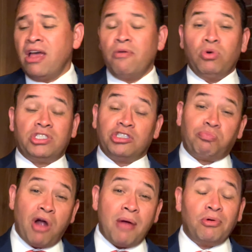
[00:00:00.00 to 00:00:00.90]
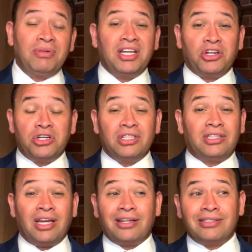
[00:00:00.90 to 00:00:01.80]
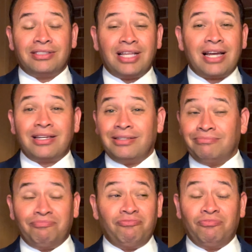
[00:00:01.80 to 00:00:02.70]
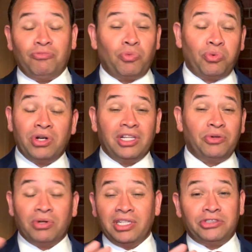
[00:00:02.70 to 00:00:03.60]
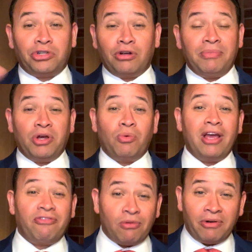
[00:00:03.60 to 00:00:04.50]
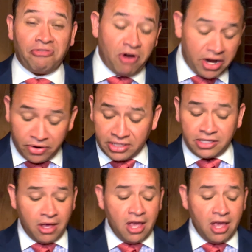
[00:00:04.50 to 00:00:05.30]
which is probably a good thing because that can really turn me away from a fragrance.